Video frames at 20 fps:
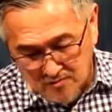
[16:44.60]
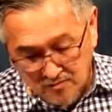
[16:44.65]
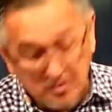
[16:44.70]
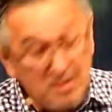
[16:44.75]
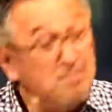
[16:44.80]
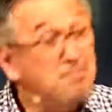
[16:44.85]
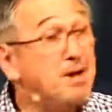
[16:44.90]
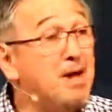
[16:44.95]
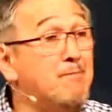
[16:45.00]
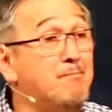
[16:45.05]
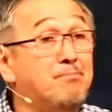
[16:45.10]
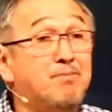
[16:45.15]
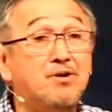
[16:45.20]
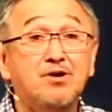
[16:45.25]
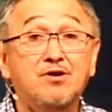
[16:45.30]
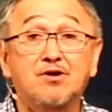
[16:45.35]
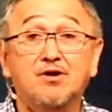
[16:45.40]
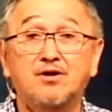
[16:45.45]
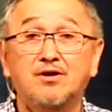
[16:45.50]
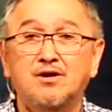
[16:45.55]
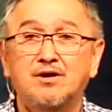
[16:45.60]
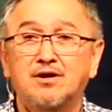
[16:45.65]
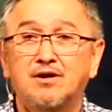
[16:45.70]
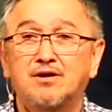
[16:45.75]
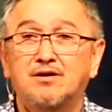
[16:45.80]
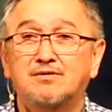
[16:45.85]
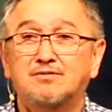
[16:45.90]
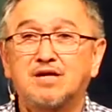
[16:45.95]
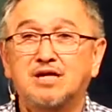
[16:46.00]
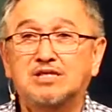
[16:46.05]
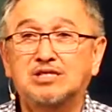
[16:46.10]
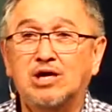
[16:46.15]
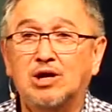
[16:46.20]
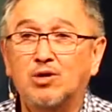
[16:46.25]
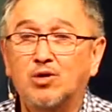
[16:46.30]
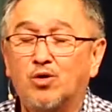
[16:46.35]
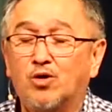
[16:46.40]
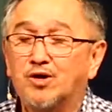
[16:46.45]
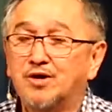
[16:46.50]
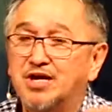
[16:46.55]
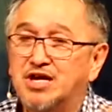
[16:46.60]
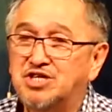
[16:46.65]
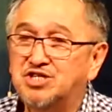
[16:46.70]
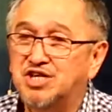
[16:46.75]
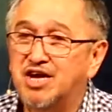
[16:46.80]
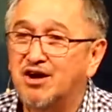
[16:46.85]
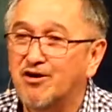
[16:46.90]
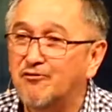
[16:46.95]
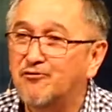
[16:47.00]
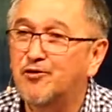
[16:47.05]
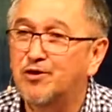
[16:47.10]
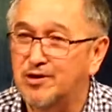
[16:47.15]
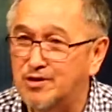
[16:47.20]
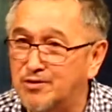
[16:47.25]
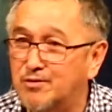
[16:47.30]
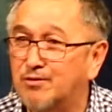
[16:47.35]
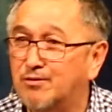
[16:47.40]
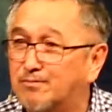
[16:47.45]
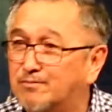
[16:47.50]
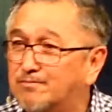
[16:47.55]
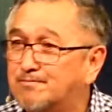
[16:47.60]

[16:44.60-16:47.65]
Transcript: Remember that the Lord is here for you.